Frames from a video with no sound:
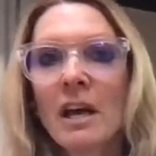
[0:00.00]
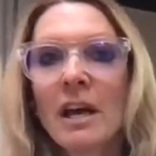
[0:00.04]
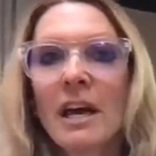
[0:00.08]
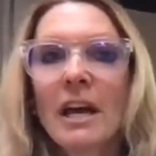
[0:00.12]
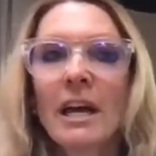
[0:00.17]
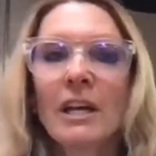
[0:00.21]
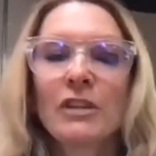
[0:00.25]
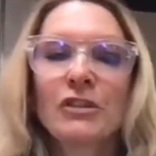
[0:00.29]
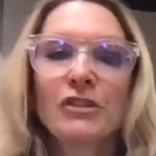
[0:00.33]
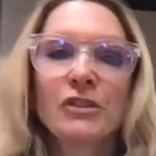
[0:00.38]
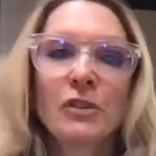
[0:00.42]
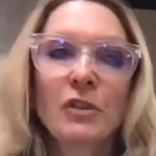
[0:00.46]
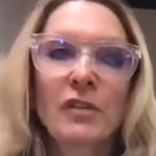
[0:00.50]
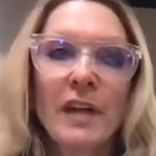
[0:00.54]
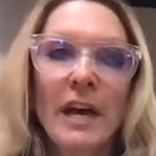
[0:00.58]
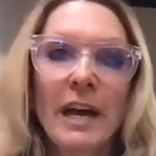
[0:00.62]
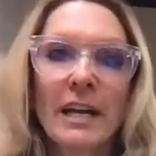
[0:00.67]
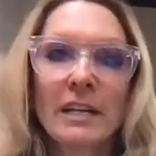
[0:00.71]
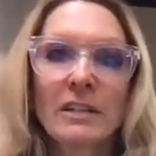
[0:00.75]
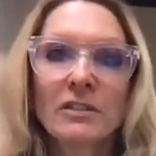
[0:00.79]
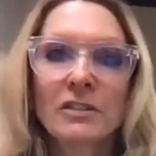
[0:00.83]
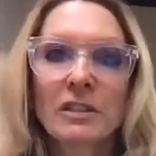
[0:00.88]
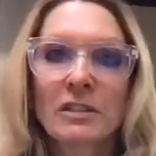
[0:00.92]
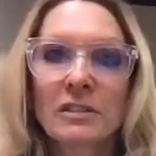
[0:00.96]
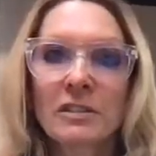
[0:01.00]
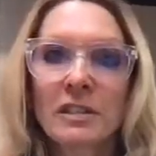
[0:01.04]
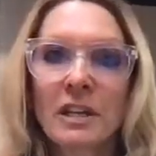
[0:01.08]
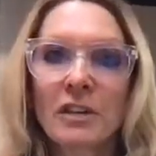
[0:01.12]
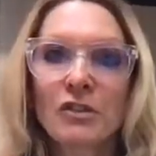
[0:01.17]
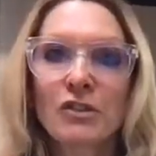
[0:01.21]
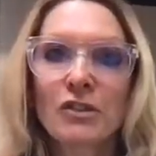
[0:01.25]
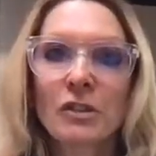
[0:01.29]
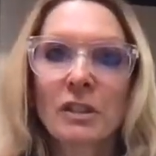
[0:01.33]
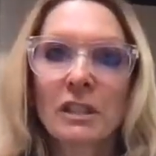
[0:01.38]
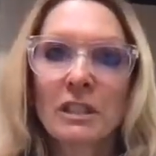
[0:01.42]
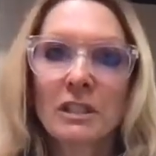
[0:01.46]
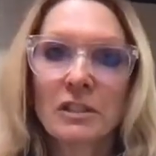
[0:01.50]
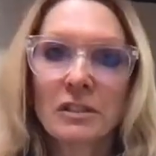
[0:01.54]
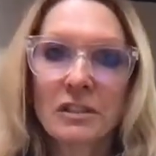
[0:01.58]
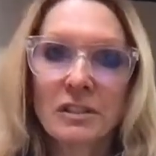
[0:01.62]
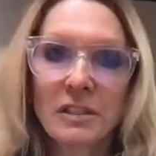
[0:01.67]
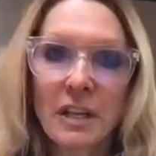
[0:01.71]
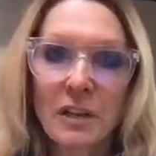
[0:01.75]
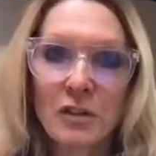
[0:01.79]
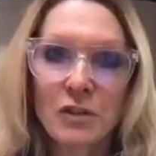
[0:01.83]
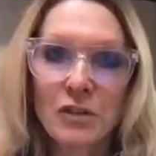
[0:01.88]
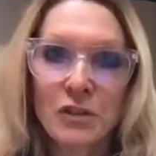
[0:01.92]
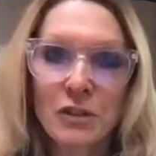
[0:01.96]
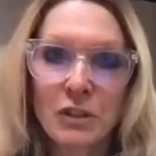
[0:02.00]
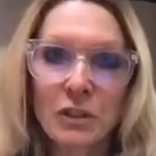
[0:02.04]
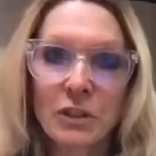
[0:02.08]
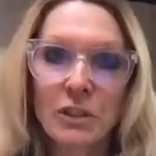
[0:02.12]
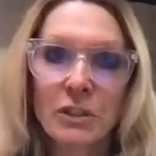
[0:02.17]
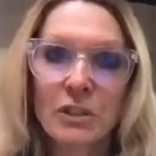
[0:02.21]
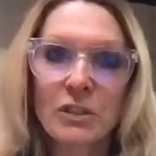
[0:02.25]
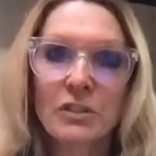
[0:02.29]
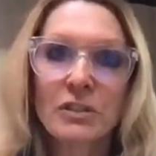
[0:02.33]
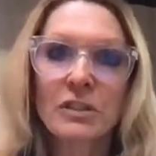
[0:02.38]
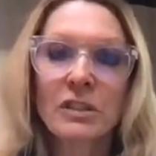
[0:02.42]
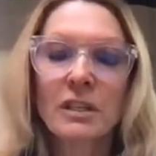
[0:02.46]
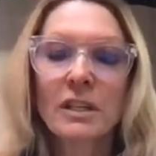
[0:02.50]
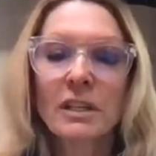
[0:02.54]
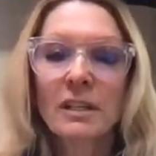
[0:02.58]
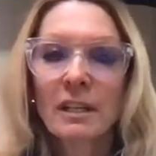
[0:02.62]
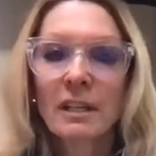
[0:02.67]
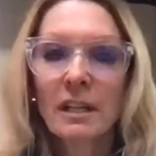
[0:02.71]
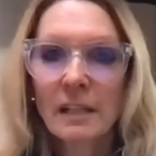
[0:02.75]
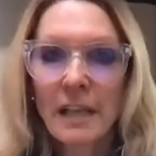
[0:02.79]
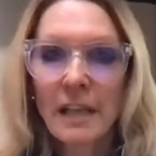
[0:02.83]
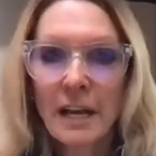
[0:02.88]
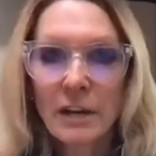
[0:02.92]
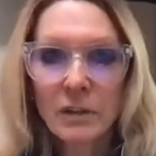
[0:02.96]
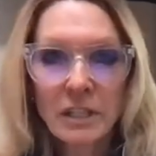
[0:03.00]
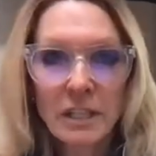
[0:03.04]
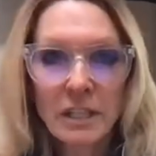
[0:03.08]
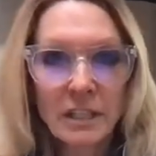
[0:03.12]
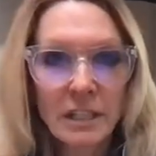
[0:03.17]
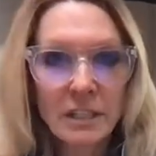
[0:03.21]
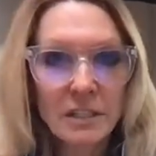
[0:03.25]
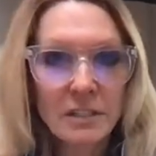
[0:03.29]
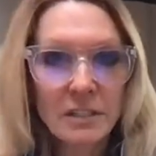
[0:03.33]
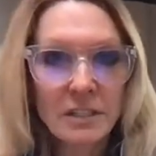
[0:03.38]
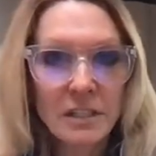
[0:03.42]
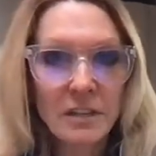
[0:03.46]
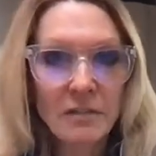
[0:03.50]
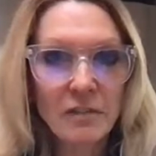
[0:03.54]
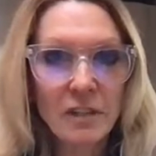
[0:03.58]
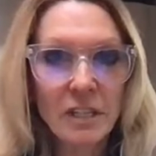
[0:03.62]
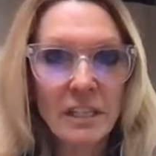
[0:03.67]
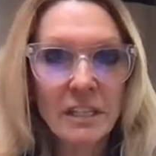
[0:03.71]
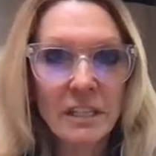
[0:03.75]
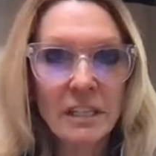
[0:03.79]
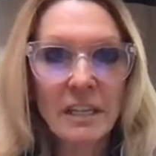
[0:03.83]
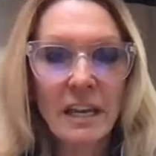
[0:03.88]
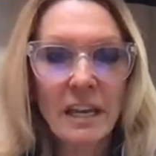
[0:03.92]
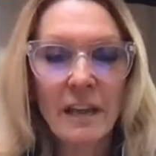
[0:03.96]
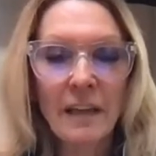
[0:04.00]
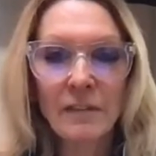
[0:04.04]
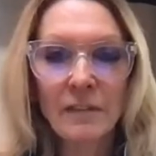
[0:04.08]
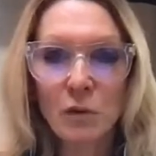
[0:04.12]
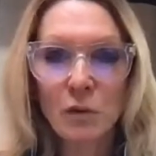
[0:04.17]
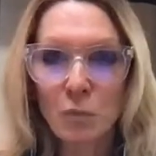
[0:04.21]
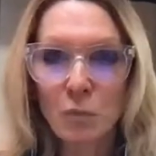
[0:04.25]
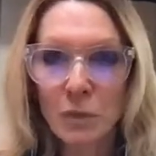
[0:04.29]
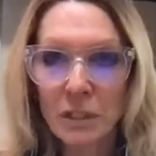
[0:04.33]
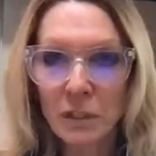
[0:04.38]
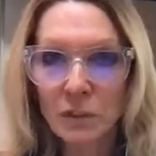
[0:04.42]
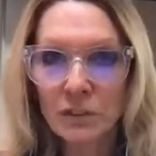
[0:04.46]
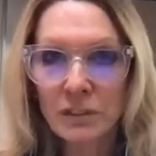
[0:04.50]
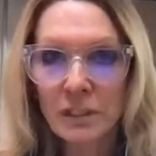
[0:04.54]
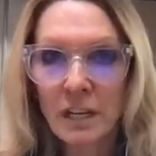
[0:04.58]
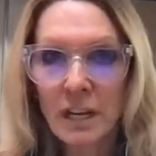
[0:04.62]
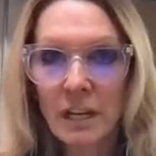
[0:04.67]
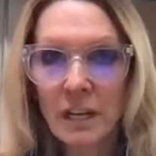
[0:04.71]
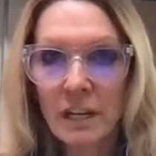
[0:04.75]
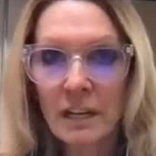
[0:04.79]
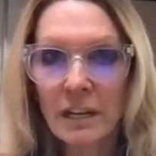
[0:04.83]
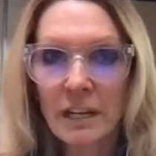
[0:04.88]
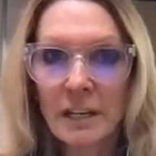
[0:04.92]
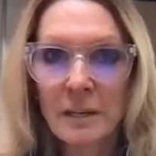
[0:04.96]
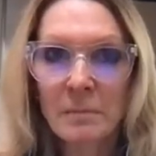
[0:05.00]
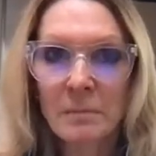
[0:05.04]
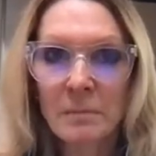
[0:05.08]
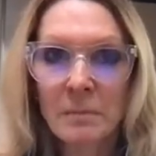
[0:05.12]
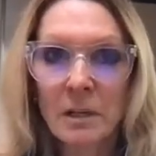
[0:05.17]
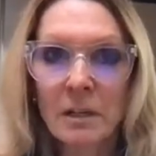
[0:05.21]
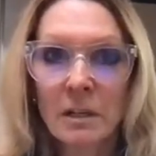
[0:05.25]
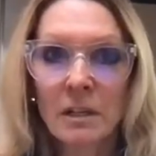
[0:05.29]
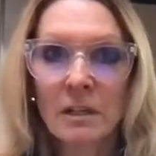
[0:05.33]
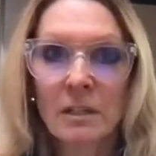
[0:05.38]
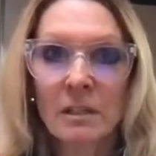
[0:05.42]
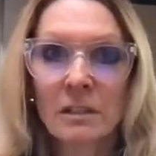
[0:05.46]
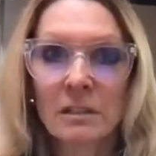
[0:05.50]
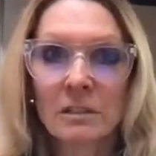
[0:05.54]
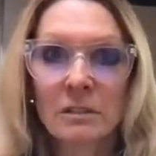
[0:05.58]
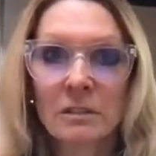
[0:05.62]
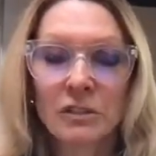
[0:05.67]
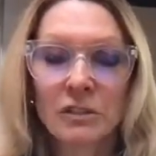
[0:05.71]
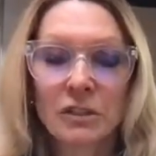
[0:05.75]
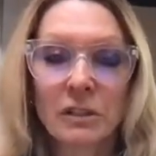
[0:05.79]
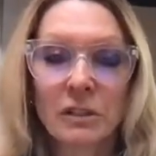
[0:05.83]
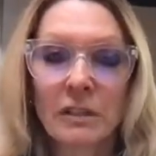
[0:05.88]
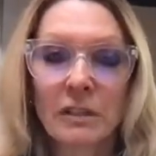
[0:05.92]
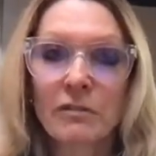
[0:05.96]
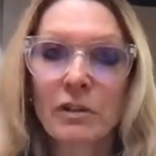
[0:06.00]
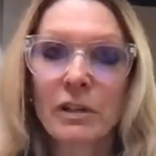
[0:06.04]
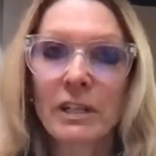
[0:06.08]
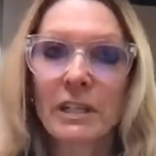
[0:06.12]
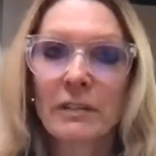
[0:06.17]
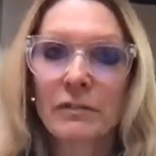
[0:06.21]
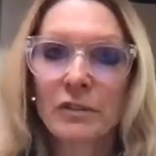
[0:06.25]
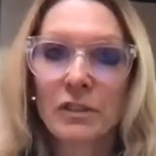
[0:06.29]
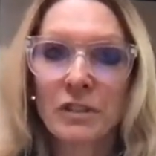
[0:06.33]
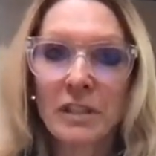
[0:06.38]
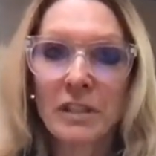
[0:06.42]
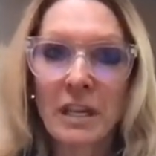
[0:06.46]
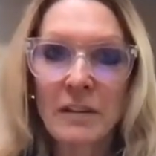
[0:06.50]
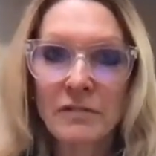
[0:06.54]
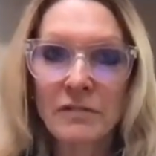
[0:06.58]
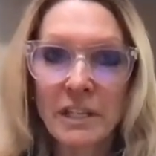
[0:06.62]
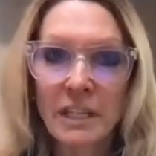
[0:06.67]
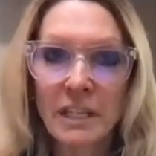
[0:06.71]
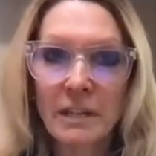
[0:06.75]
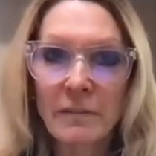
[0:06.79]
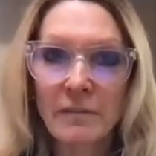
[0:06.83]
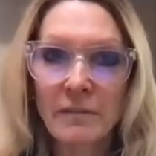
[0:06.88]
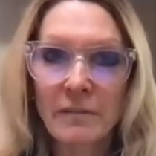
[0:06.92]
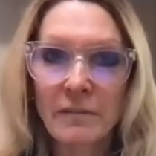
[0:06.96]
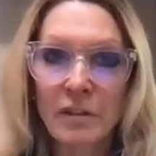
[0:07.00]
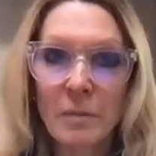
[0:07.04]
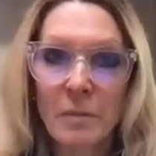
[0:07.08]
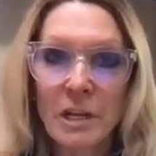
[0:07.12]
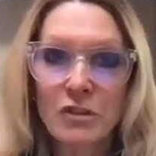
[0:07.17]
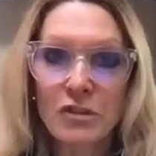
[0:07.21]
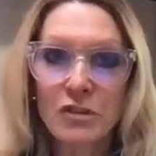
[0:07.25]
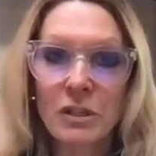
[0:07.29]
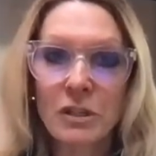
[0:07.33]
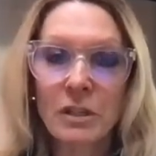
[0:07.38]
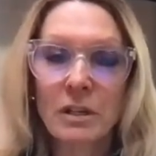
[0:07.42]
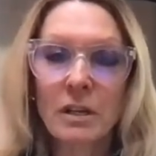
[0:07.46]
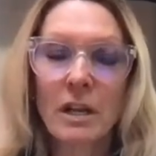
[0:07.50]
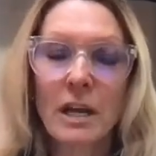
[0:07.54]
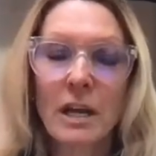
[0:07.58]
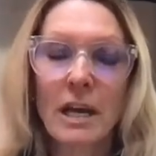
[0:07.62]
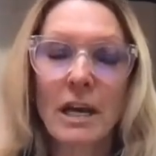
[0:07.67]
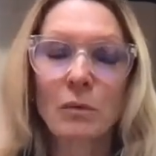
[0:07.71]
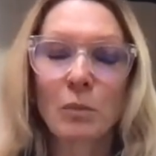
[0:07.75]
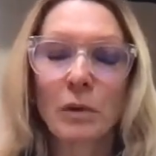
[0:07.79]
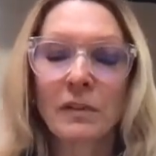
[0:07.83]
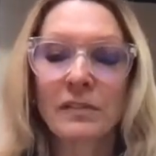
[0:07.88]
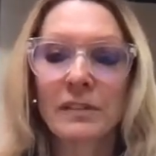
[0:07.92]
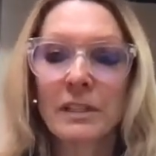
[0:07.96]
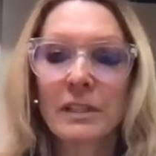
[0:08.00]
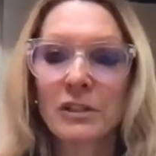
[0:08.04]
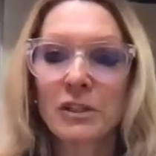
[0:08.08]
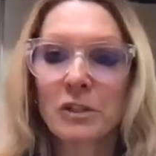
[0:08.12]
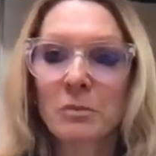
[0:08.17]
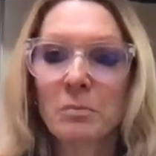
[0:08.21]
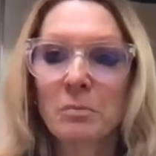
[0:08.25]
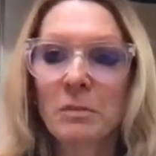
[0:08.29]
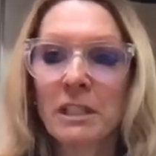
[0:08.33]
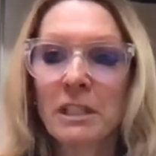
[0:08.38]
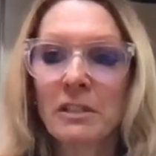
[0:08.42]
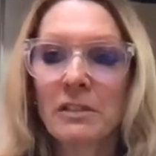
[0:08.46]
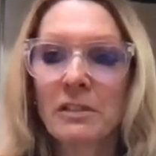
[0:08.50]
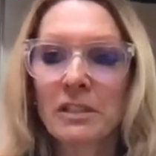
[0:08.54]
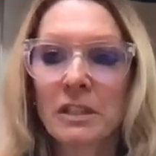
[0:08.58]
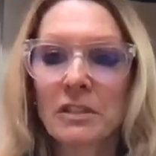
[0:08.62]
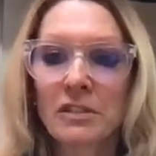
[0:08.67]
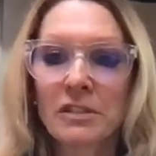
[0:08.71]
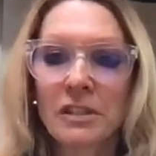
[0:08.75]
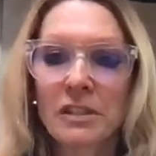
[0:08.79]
And so that is essentially sensors, cloud connectivity, and the real-time delivery of safety information. And what this means is